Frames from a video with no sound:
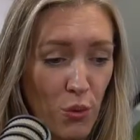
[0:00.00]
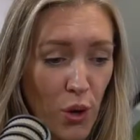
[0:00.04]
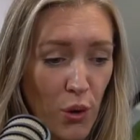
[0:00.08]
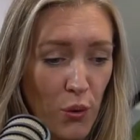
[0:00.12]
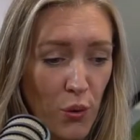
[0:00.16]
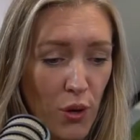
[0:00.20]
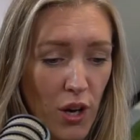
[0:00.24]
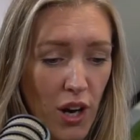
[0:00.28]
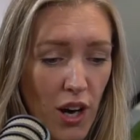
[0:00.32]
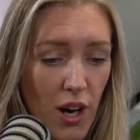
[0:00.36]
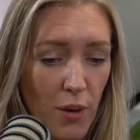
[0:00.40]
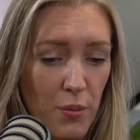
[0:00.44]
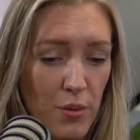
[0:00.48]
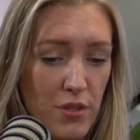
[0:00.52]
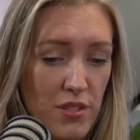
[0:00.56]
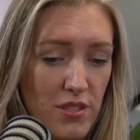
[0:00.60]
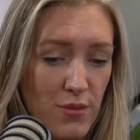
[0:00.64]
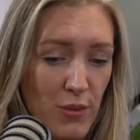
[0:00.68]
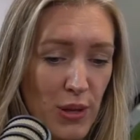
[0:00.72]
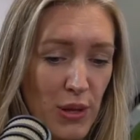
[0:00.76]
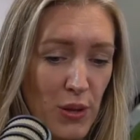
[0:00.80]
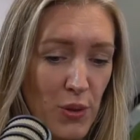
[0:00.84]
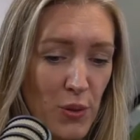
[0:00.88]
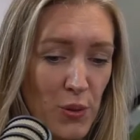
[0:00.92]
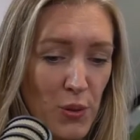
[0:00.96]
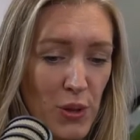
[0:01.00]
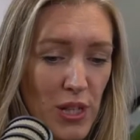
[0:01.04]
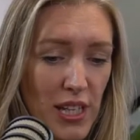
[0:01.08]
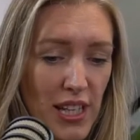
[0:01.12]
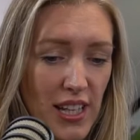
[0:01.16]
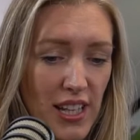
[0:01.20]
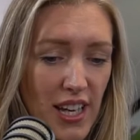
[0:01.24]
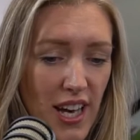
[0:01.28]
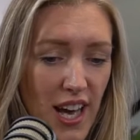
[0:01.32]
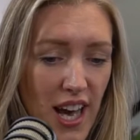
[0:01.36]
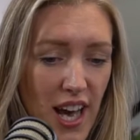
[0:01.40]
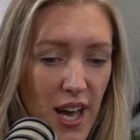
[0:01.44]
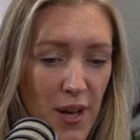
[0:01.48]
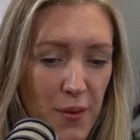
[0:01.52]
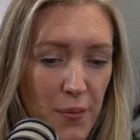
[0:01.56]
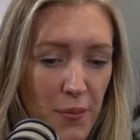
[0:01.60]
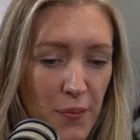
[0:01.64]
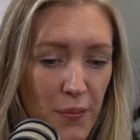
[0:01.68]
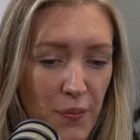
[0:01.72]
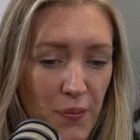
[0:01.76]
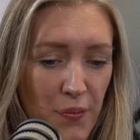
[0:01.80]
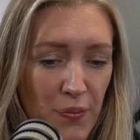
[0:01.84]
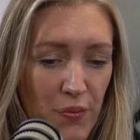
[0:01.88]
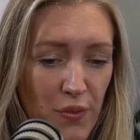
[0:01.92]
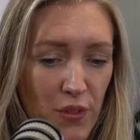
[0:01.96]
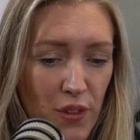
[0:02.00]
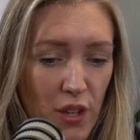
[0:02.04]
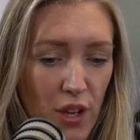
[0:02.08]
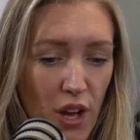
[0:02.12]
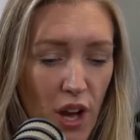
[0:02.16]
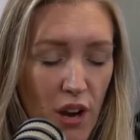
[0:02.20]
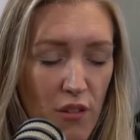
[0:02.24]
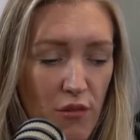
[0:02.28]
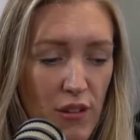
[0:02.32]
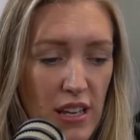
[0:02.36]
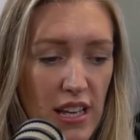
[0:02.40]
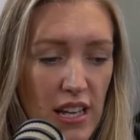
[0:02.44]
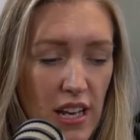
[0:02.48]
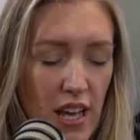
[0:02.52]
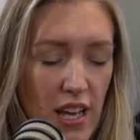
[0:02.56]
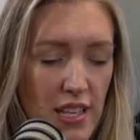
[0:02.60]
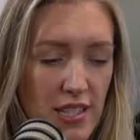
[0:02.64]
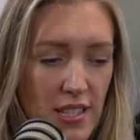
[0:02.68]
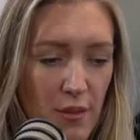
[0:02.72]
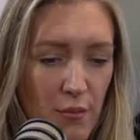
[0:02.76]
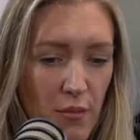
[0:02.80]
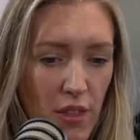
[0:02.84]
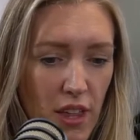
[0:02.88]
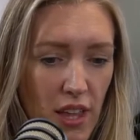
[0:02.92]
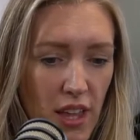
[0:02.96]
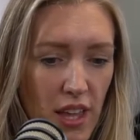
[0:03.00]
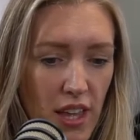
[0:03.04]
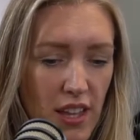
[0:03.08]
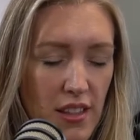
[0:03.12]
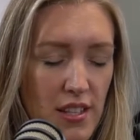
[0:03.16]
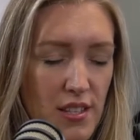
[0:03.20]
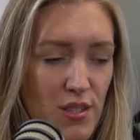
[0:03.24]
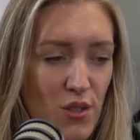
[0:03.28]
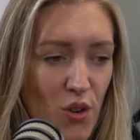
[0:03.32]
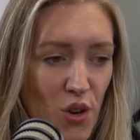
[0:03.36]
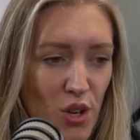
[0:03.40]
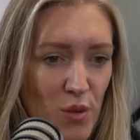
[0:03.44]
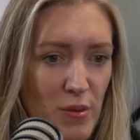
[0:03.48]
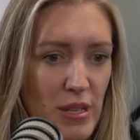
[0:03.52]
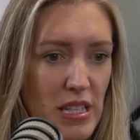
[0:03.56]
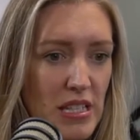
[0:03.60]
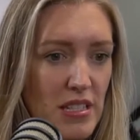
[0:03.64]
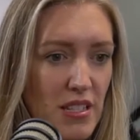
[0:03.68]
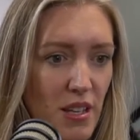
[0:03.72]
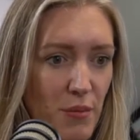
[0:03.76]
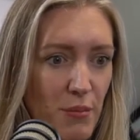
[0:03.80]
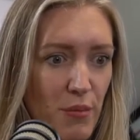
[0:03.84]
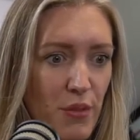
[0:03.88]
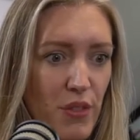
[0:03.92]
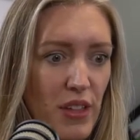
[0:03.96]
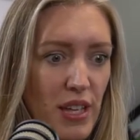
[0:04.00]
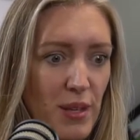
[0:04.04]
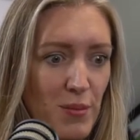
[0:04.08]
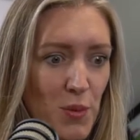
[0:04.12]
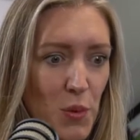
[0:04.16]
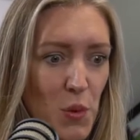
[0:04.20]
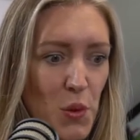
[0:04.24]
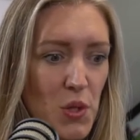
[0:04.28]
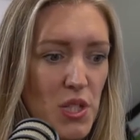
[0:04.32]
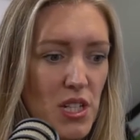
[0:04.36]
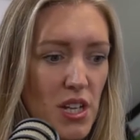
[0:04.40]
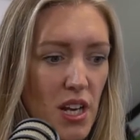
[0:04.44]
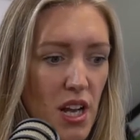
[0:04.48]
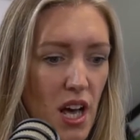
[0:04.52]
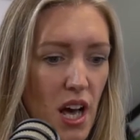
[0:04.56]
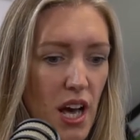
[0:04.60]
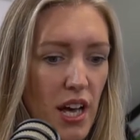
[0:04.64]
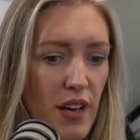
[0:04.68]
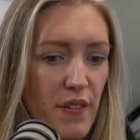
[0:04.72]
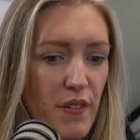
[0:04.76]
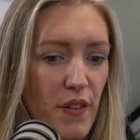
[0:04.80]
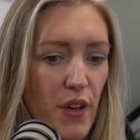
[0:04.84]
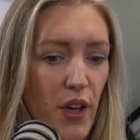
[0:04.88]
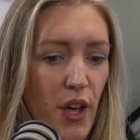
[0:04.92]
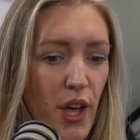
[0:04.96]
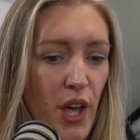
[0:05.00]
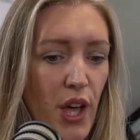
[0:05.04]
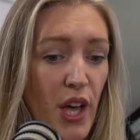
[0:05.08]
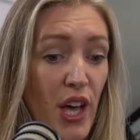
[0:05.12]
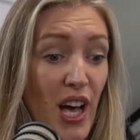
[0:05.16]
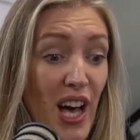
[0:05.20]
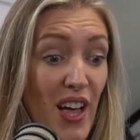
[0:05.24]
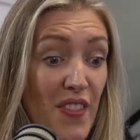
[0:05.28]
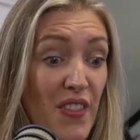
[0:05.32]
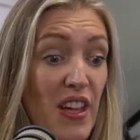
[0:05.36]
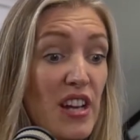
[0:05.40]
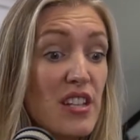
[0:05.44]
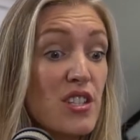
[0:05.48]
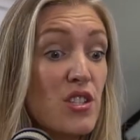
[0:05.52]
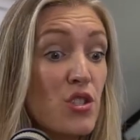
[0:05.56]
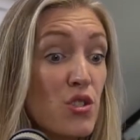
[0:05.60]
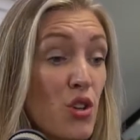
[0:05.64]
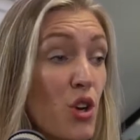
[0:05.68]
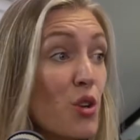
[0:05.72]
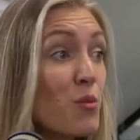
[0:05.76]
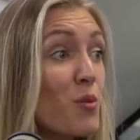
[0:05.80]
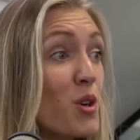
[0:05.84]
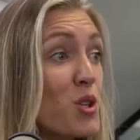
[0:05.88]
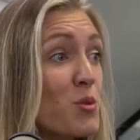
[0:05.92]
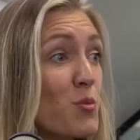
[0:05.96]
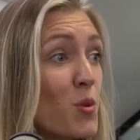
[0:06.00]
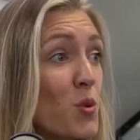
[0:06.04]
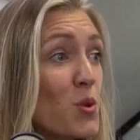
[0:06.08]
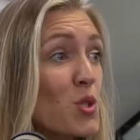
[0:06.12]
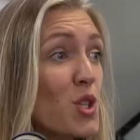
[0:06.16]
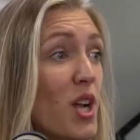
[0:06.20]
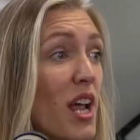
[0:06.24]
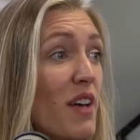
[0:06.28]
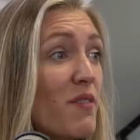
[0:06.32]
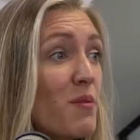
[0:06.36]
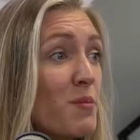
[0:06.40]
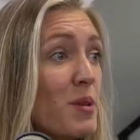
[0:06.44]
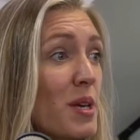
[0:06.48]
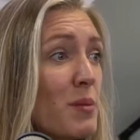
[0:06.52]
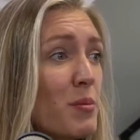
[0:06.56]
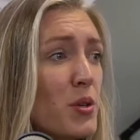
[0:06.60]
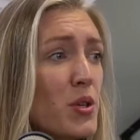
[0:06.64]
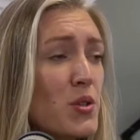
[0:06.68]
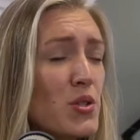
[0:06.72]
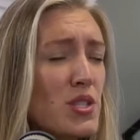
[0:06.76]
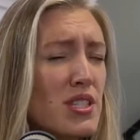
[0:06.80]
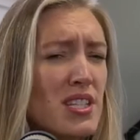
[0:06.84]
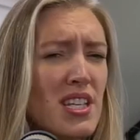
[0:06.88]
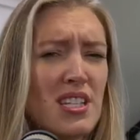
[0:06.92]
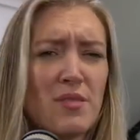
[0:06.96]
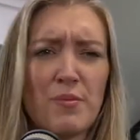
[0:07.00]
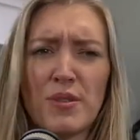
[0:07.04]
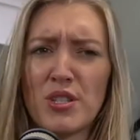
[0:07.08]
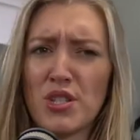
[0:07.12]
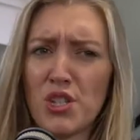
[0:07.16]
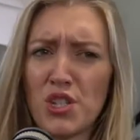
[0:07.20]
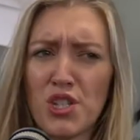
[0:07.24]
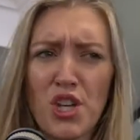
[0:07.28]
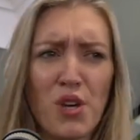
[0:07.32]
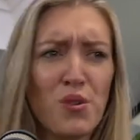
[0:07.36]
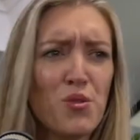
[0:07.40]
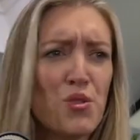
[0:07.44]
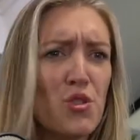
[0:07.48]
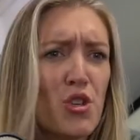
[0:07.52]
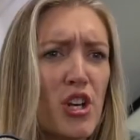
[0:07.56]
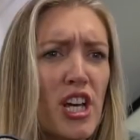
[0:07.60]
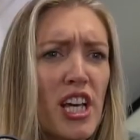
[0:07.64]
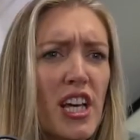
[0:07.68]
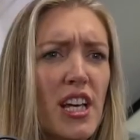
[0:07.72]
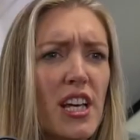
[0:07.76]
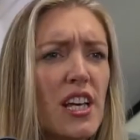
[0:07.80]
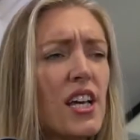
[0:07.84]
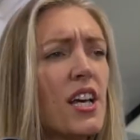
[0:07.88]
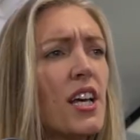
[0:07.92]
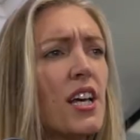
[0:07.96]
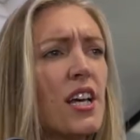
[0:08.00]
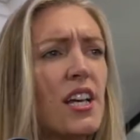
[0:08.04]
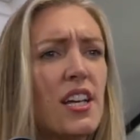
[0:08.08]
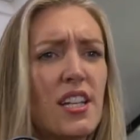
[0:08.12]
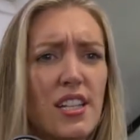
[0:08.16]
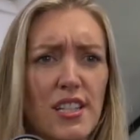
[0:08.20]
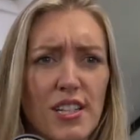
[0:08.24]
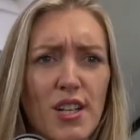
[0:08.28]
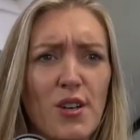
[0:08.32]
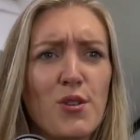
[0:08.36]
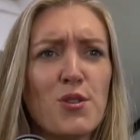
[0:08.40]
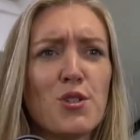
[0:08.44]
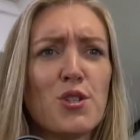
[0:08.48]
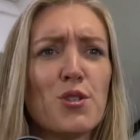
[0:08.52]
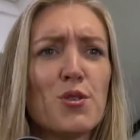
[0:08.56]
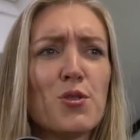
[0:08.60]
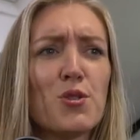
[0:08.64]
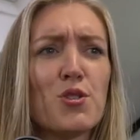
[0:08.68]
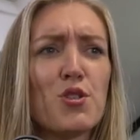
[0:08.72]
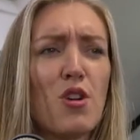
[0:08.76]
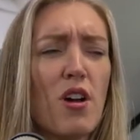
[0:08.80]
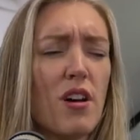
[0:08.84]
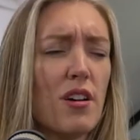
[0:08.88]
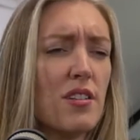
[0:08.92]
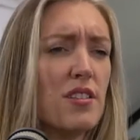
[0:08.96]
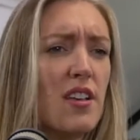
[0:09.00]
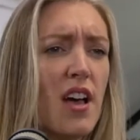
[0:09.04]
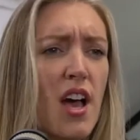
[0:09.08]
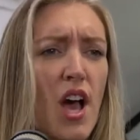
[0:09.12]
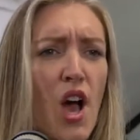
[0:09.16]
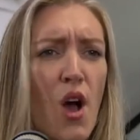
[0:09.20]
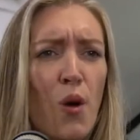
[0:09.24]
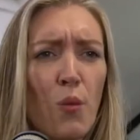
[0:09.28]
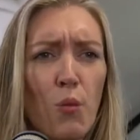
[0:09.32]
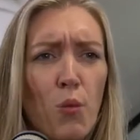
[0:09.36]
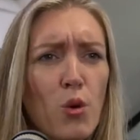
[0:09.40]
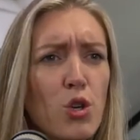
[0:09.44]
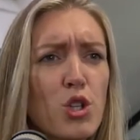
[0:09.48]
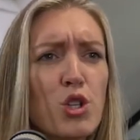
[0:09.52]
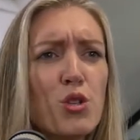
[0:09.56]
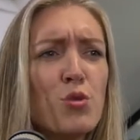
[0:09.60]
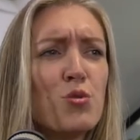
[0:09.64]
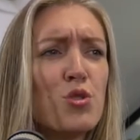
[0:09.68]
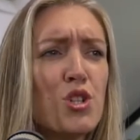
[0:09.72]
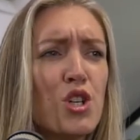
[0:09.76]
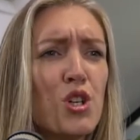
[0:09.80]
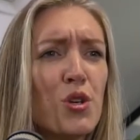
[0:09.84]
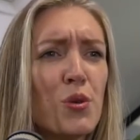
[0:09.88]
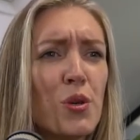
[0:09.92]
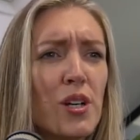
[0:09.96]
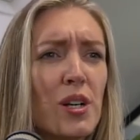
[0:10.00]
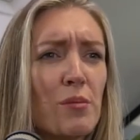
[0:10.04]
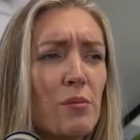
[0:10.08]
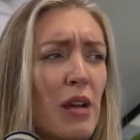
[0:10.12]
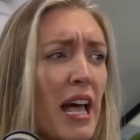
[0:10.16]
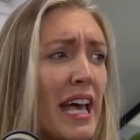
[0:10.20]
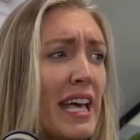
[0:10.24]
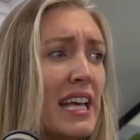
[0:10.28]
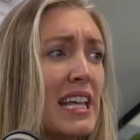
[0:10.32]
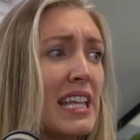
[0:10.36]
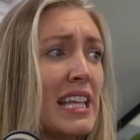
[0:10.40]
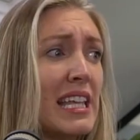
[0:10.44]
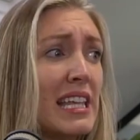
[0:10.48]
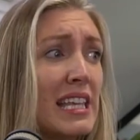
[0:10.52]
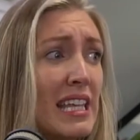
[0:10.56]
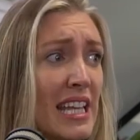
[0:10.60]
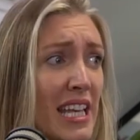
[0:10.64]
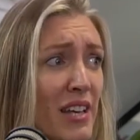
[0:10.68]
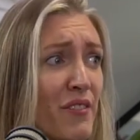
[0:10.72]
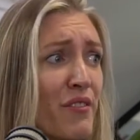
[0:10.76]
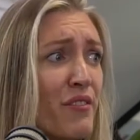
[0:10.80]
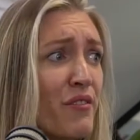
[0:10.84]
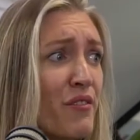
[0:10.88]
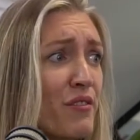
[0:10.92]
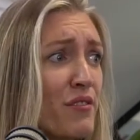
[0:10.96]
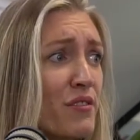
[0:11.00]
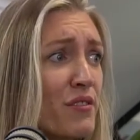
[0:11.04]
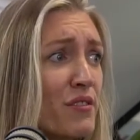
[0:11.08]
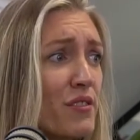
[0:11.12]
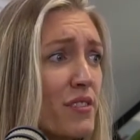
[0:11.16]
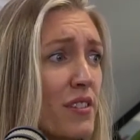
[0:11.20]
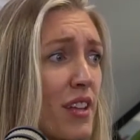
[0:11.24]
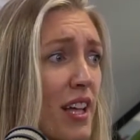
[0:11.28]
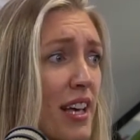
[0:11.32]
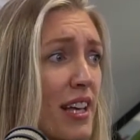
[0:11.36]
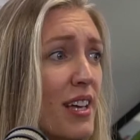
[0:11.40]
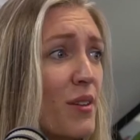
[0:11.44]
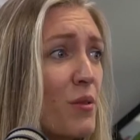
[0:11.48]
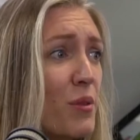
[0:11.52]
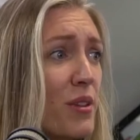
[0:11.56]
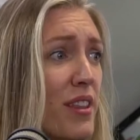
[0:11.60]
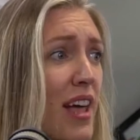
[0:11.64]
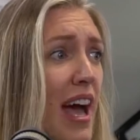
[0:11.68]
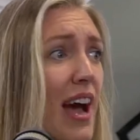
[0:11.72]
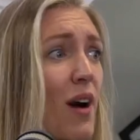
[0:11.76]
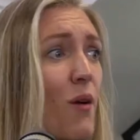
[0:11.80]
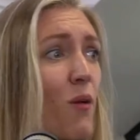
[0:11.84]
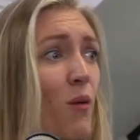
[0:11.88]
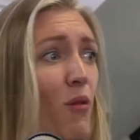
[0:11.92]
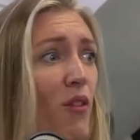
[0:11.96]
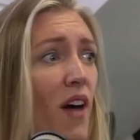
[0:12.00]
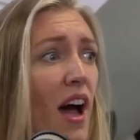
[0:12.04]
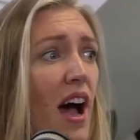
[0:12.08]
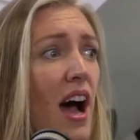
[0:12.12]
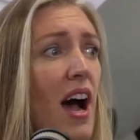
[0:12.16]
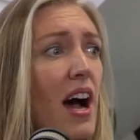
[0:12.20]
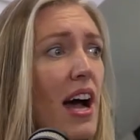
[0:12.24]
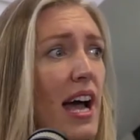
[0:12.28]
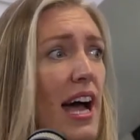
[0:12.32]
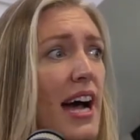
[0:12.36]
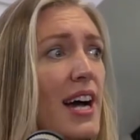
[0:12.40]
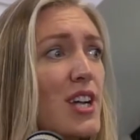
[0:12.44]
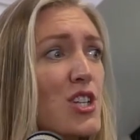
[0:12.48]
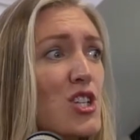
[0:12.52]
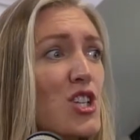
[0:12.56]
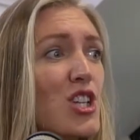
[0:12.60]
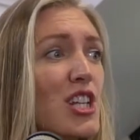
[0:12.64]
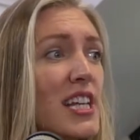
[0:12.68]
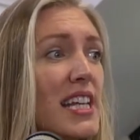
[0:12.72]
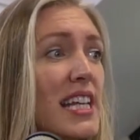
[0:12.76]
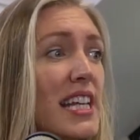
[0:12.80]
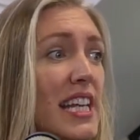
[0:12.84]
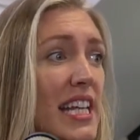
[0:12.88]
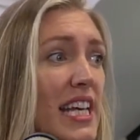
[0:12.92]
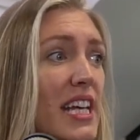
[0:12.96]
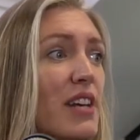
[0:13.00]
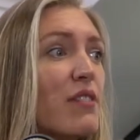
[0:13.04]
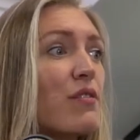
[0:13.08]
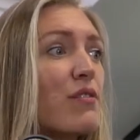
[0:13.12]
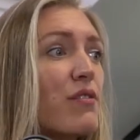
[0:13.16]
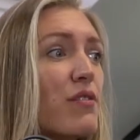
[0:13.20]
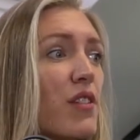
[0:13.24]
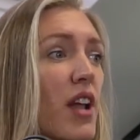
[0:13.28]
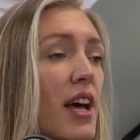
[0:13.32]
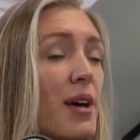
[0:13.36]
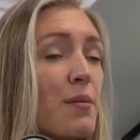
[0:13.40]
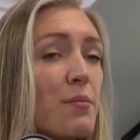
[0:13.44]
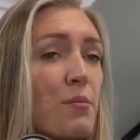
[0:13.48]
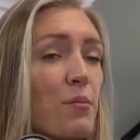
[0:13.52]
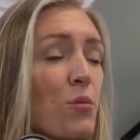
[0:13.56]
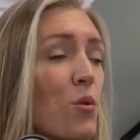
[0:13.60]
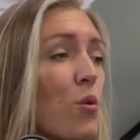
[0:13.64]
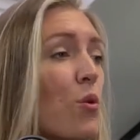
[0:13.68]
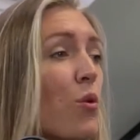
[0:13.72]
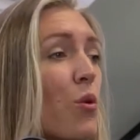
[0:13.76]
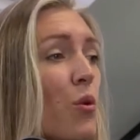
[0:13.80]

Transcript: woke up as we call it, um, I realised I'm thinking there's got to be something more to life, and there's so much more to life. And people used to say to me, "So you don't drink, you don't do drugs. What do you do?" And I'm like, "Live." Mm. Like without that, I actually live. Like I more. think